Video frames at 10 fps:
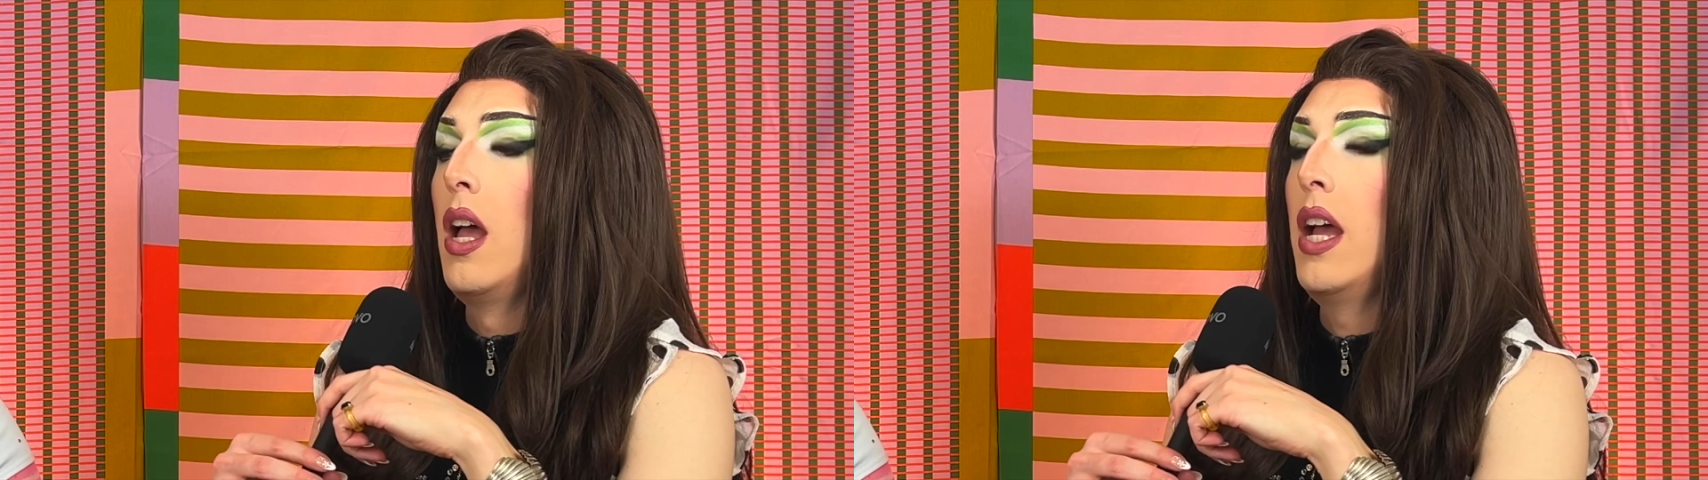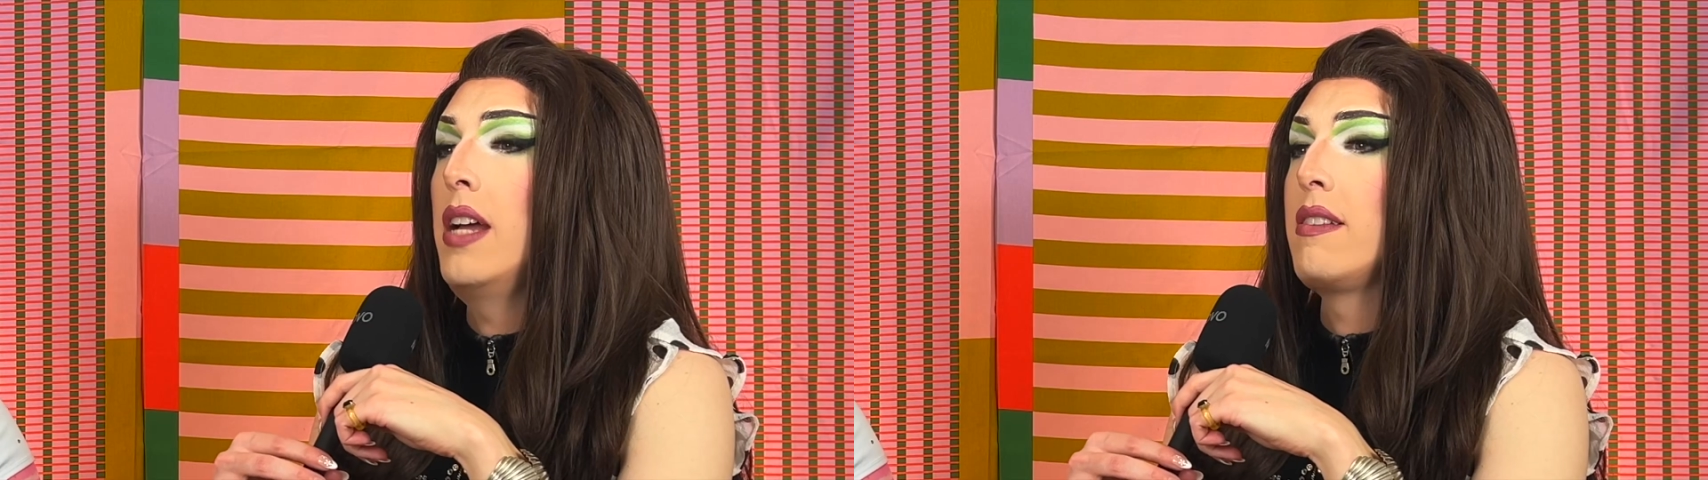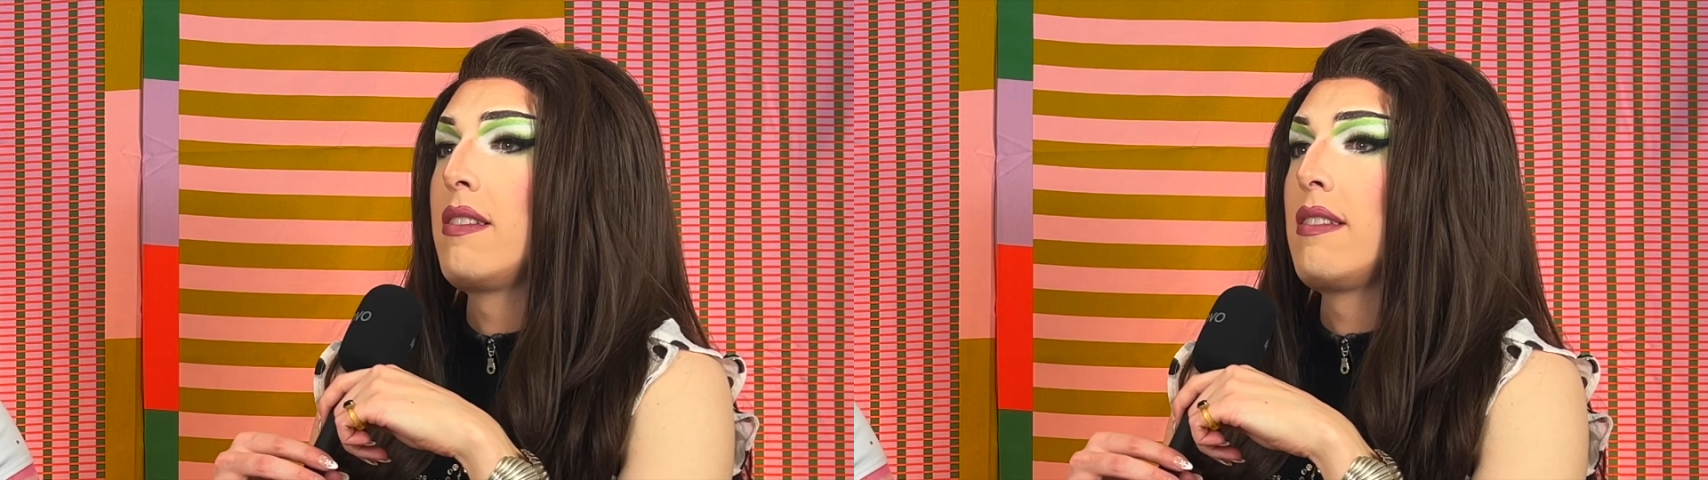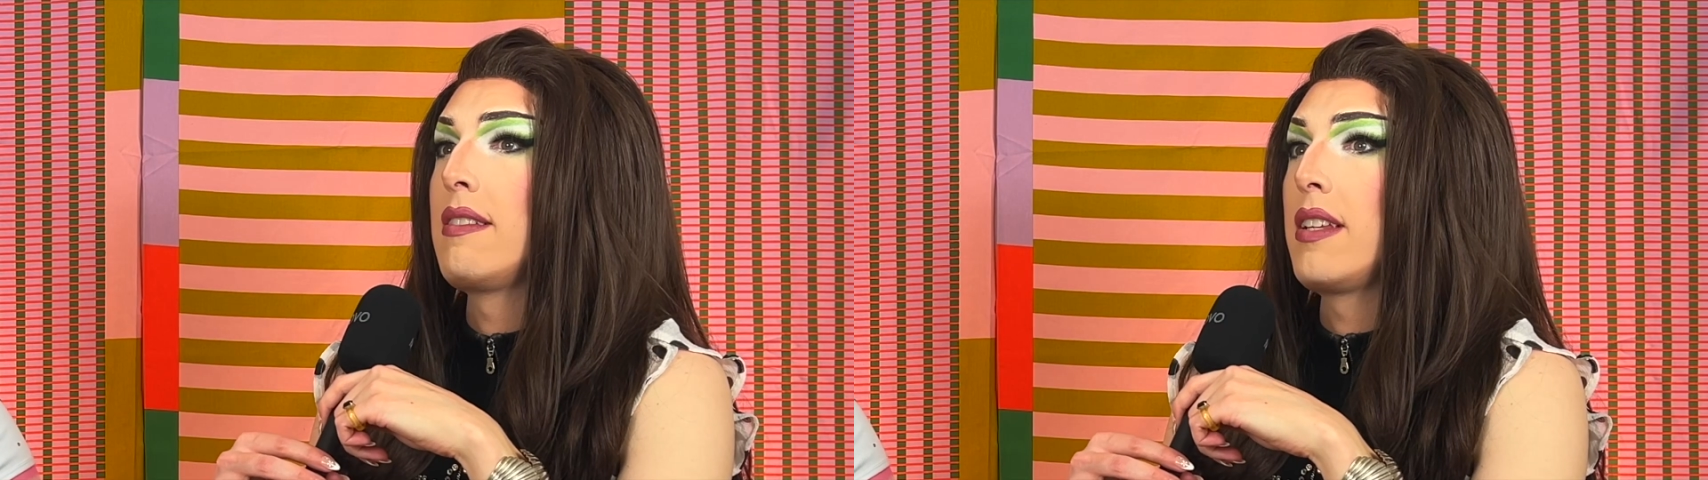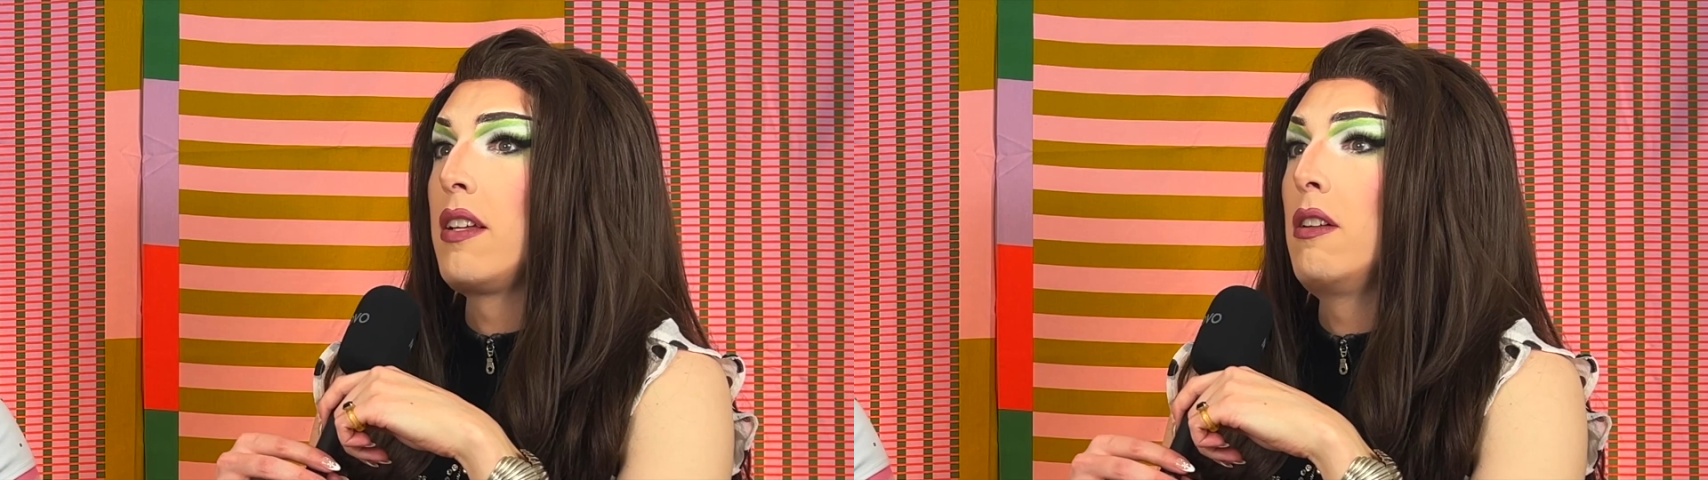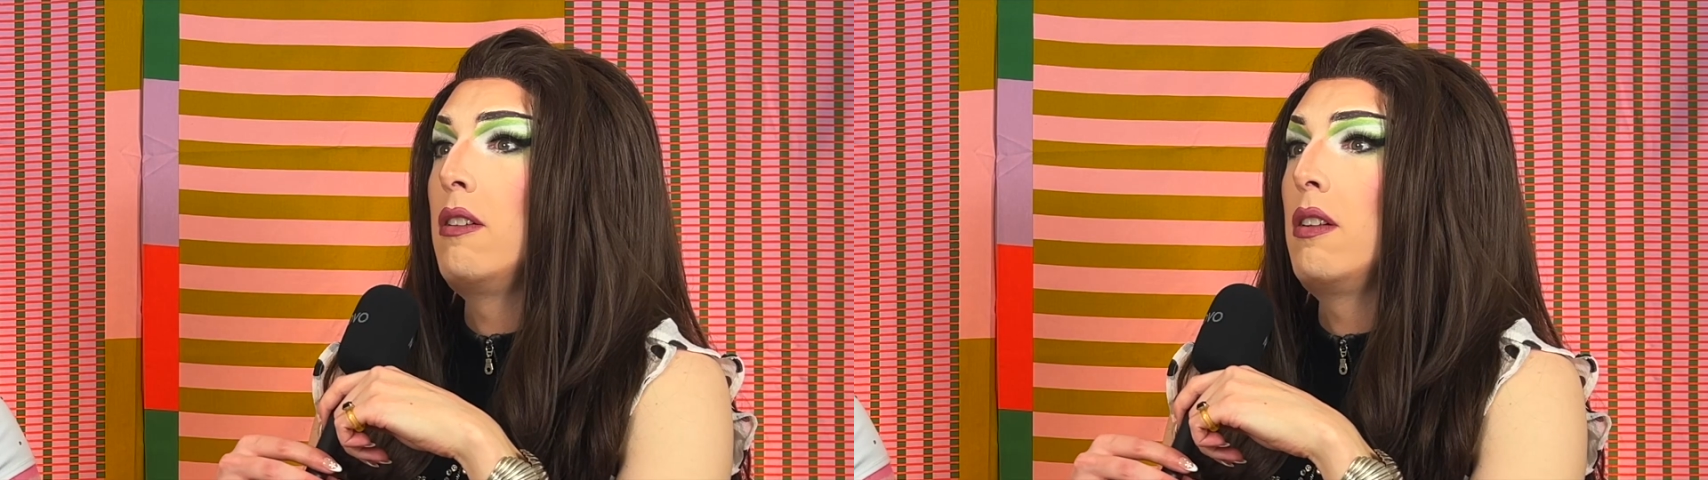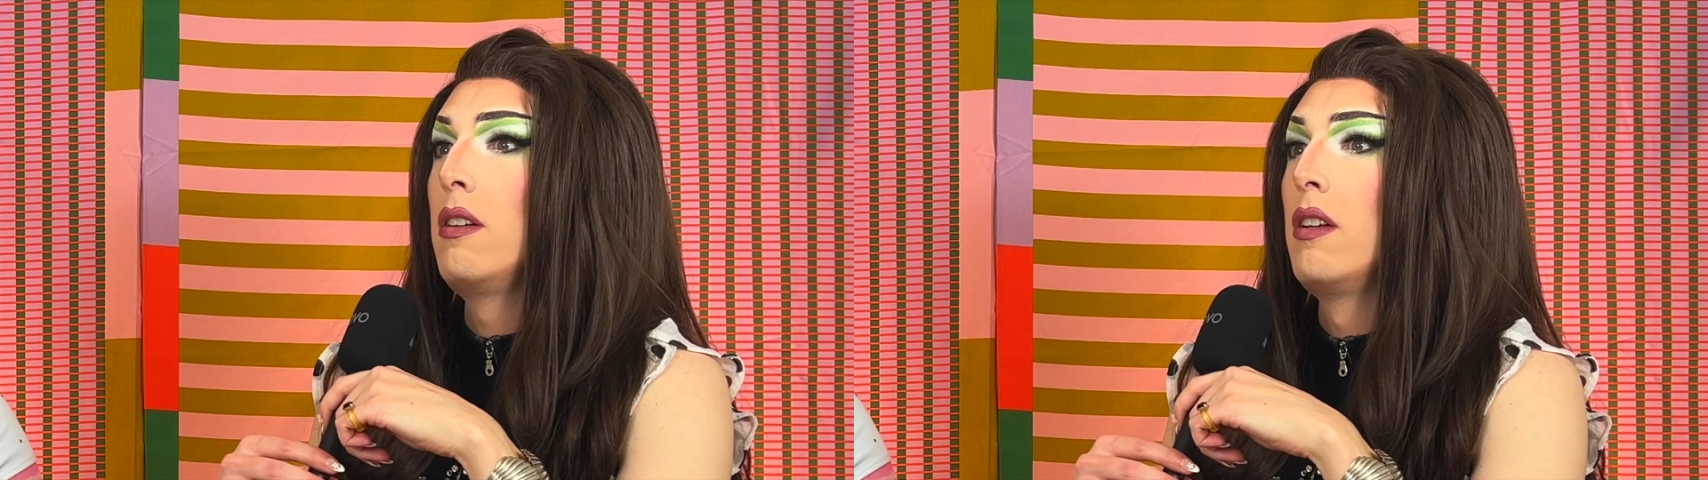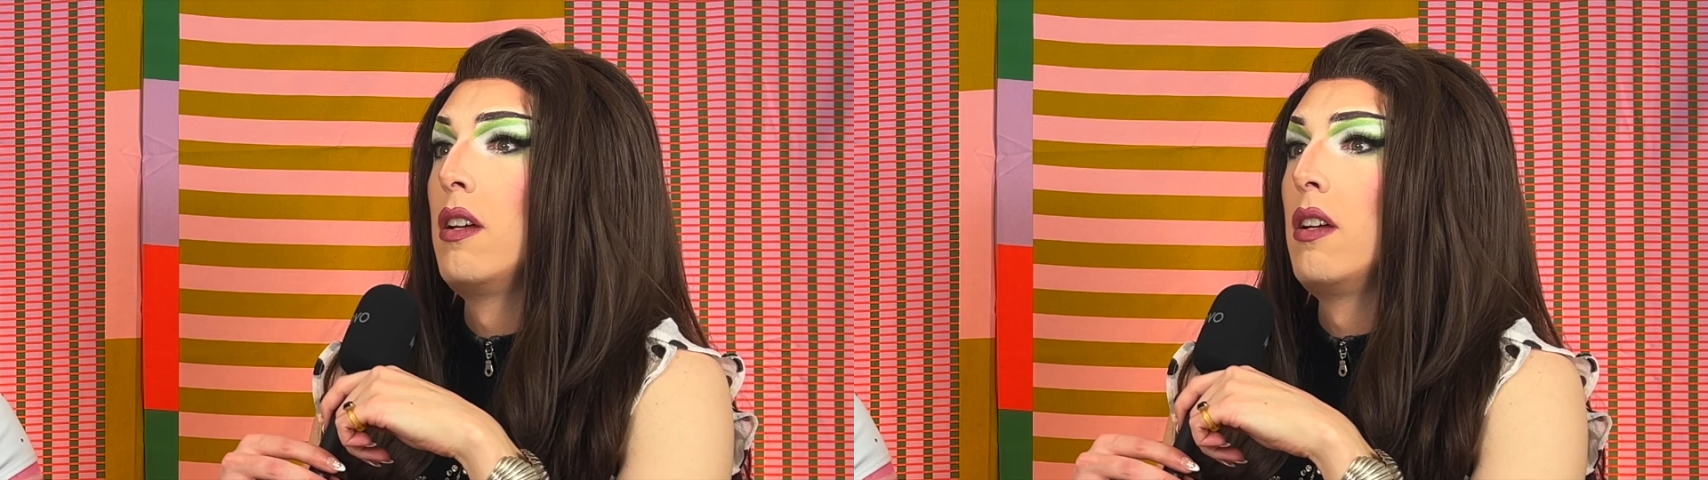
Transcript: It's still,